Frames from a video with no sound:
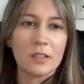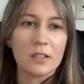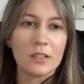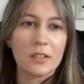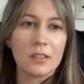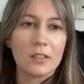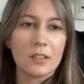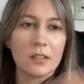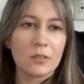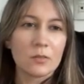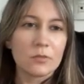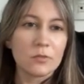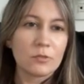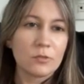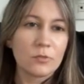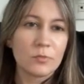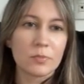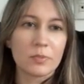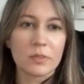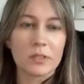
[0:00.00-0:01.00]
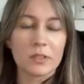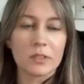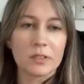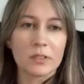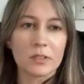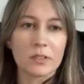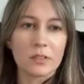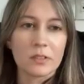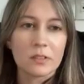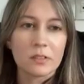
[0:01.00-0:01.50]
in the loop
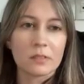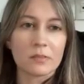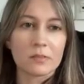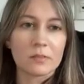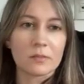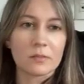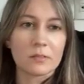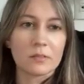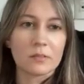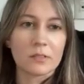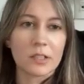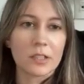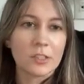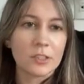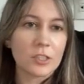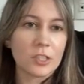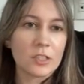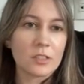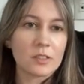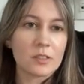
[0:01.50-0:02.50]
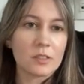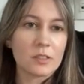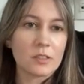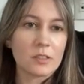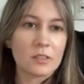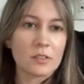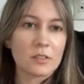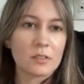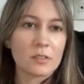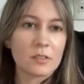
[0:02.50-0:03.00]
and like just
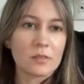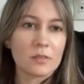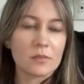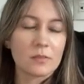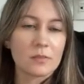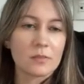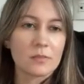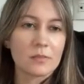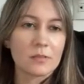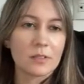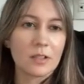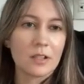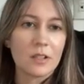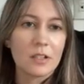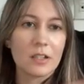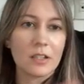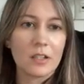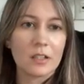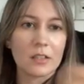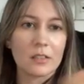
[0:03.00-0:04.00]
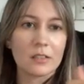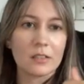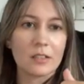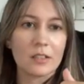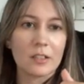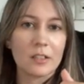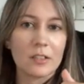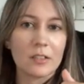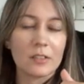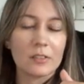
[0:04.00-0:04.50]
collect
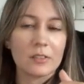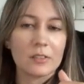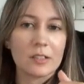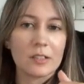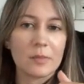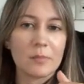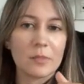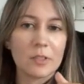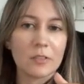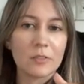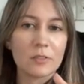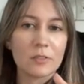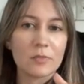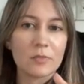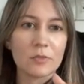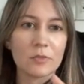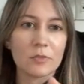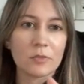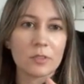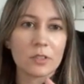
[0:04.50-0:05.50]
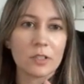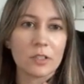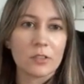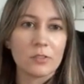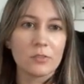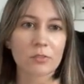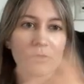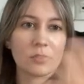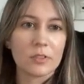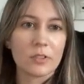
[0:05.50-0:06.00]
their emails for like
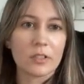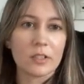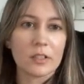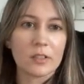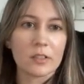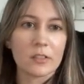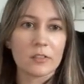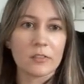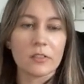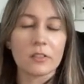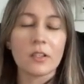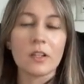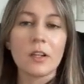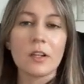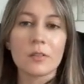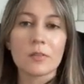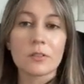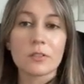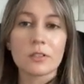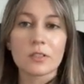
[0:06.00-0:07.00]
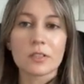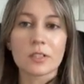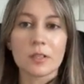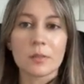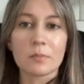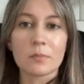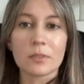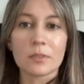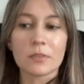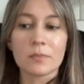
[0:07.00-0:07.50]
newsletter, for
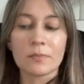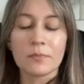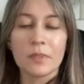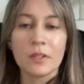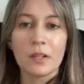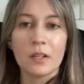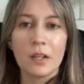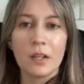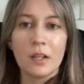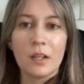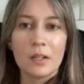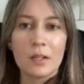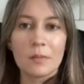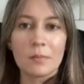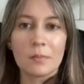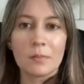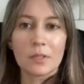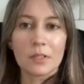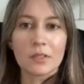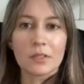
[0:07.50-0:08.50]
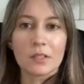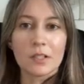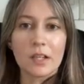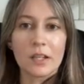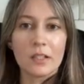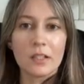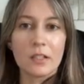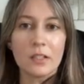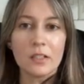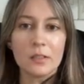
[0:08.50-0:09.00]
example. But the
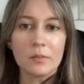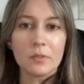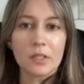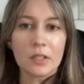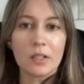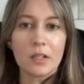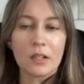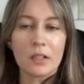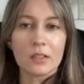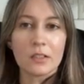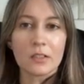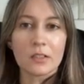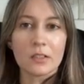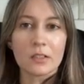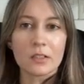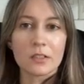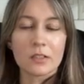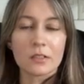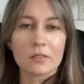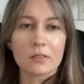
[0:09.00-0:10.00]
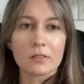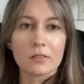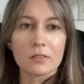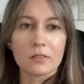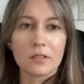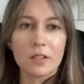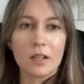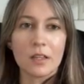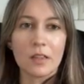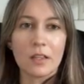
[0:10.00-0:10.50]
idea behind this,
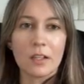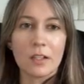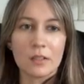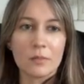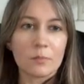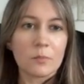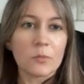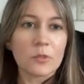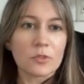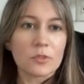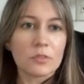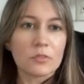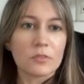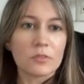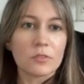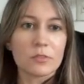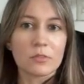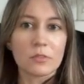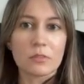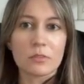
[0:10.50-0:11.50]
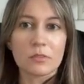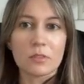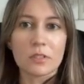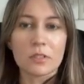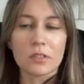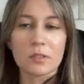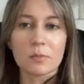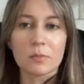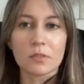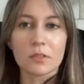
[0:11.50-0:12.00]
I think most of you know
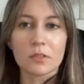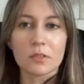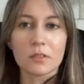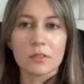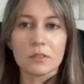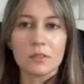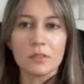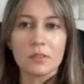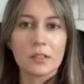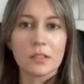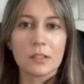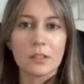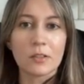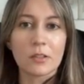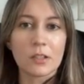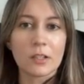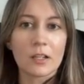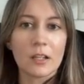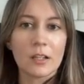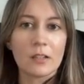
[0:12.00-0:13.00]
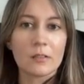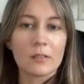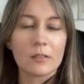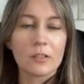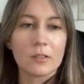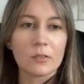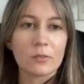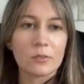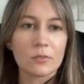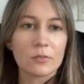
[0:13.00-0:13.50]
this, but it
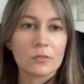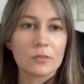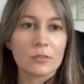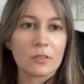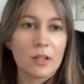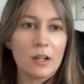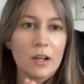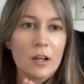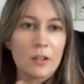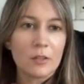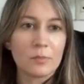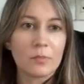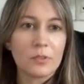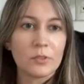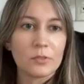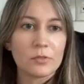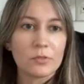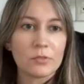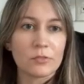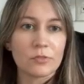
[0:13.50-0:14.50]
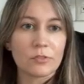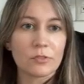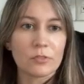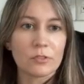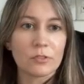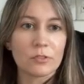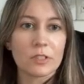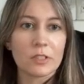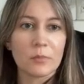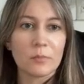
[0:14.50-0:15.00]
could help you to grow
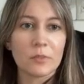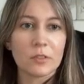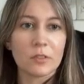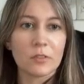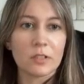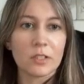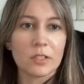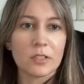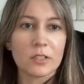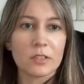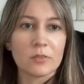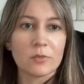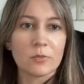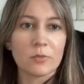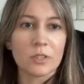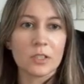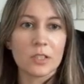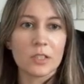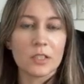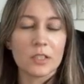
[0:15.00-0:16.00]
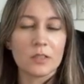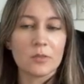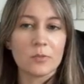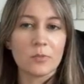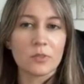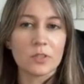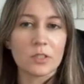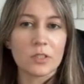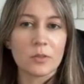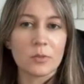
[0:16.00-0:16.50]
your email list really
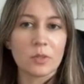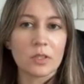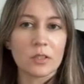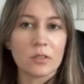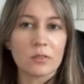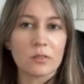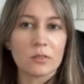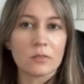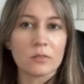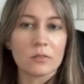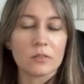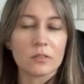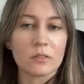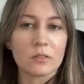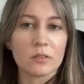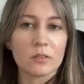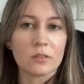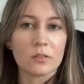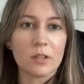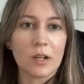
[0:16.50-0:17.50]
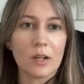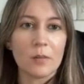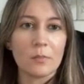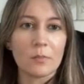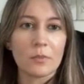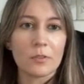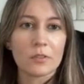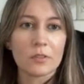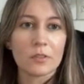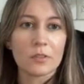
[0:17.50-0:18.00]
really well. So I'm
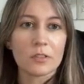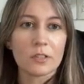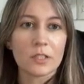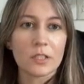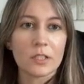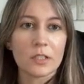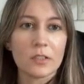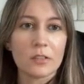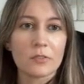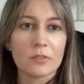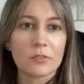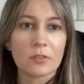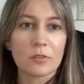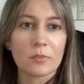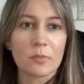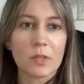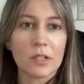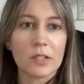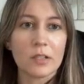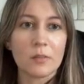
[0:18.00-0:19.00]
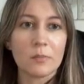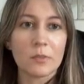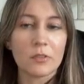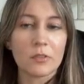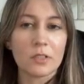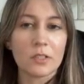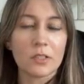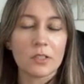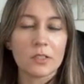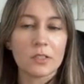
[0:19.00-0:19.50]
personally grow my email
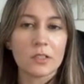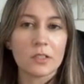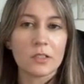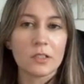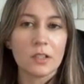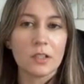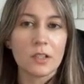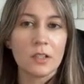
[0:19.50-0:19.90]
list